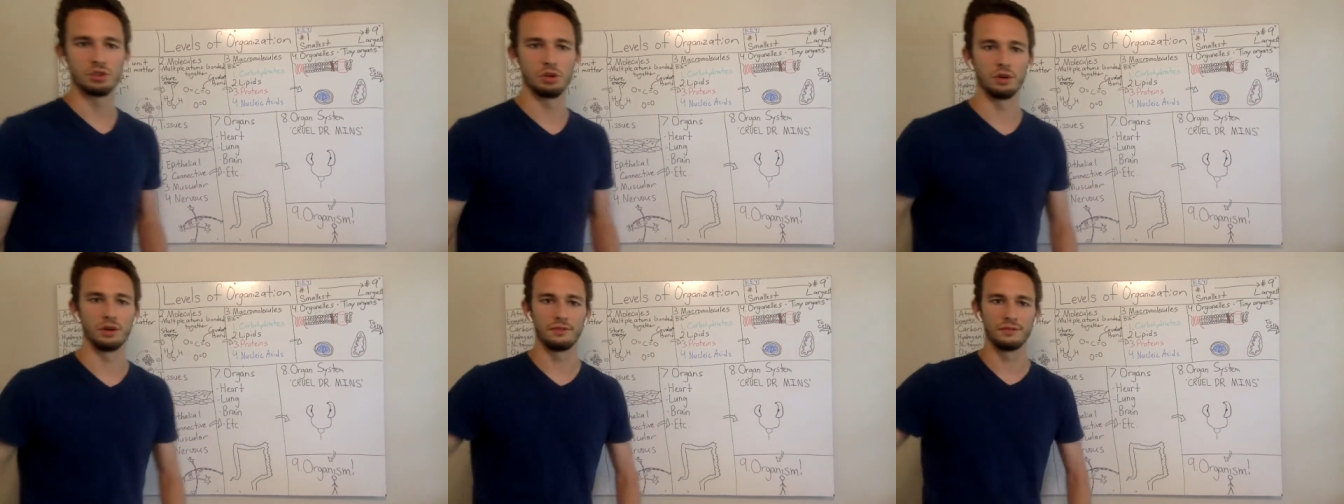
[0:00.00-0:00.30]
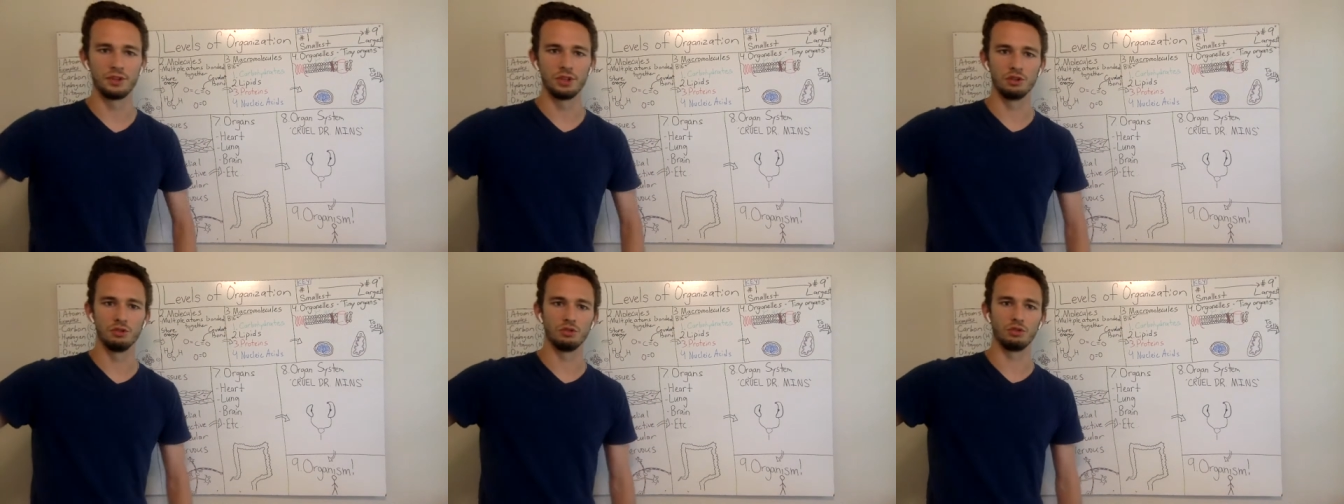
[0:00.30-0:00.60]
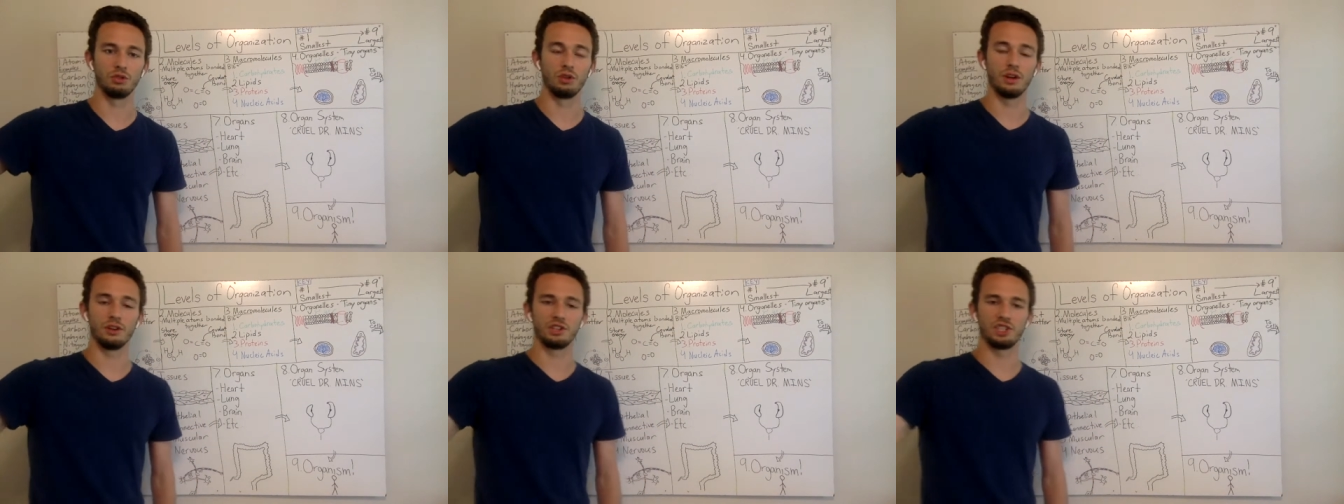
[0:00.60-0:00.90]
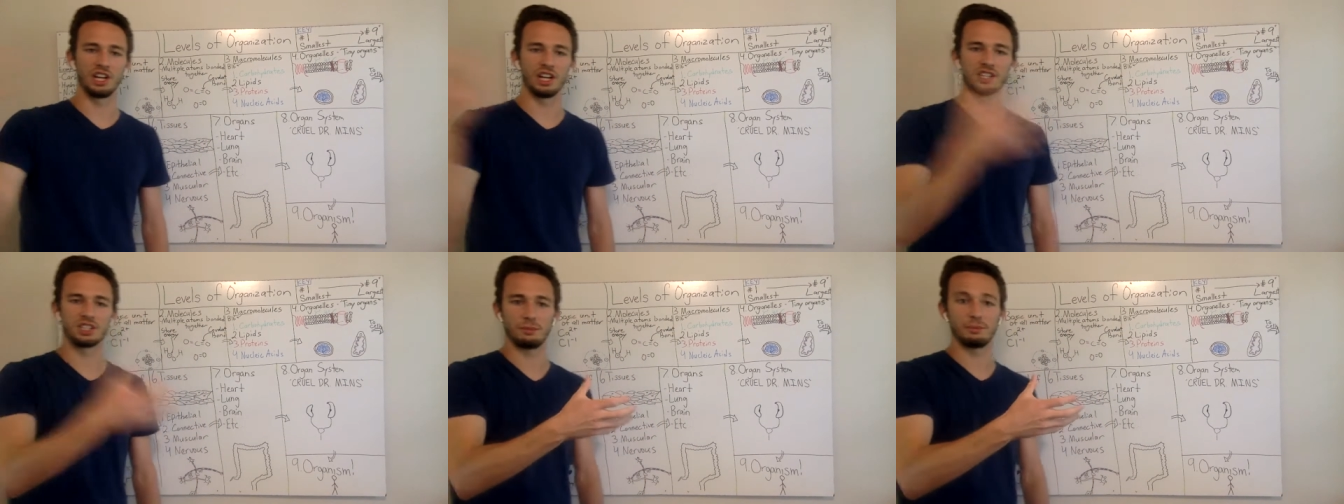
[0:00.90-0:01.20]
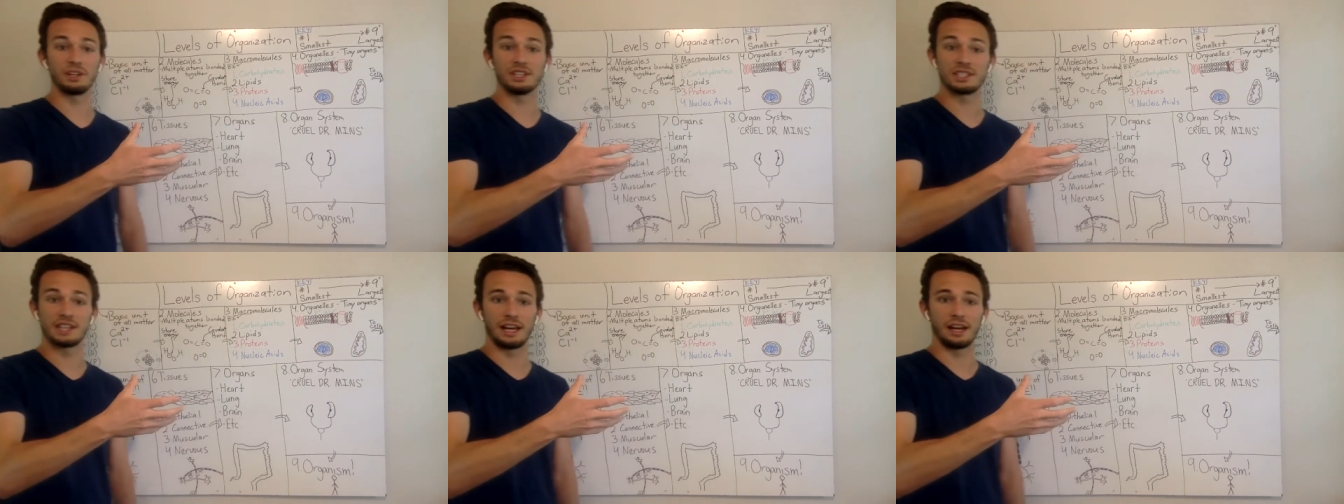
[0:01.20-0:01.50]
so if you
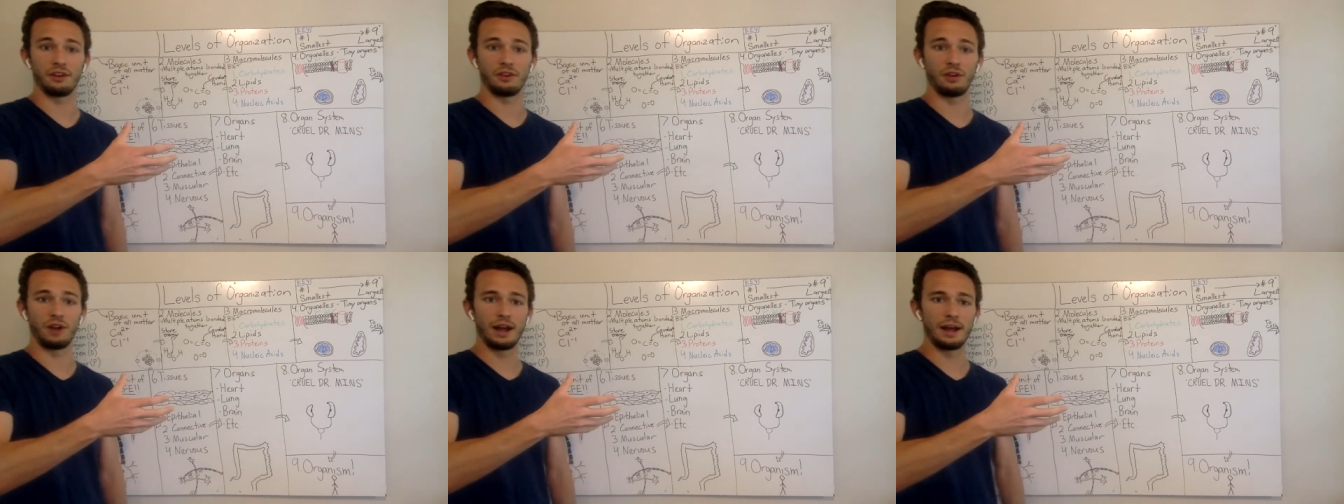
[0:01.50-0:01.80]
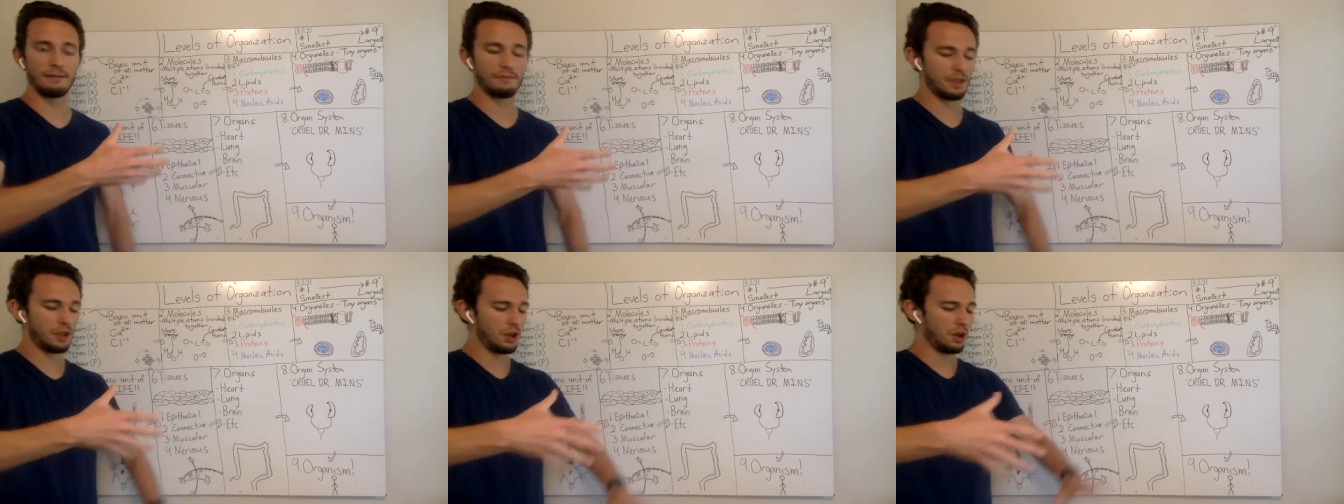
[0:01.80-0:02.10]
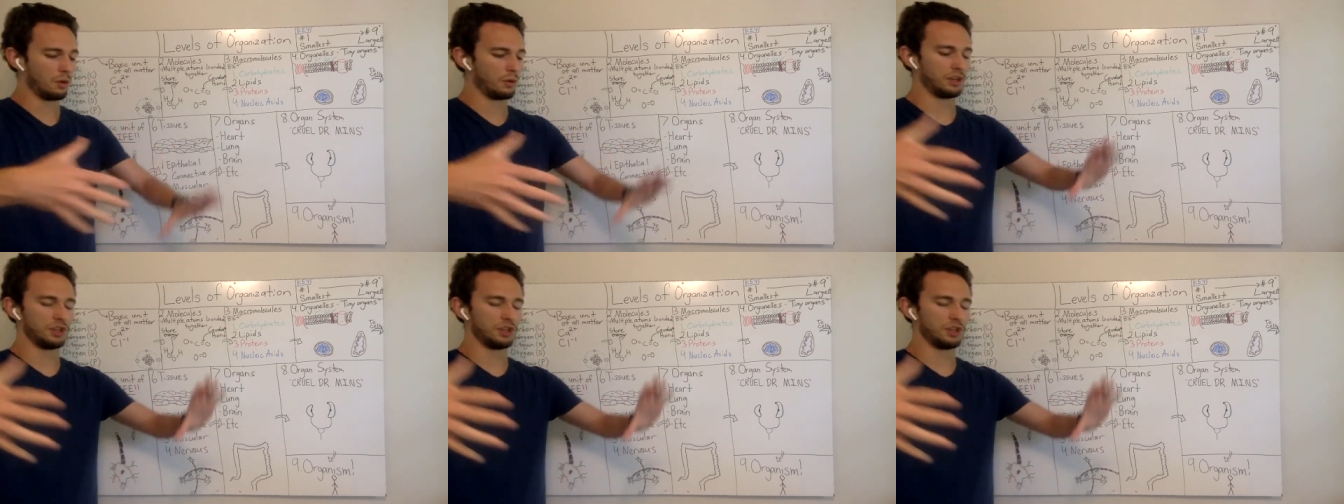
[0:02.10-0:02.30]
shake somebody's hand, right?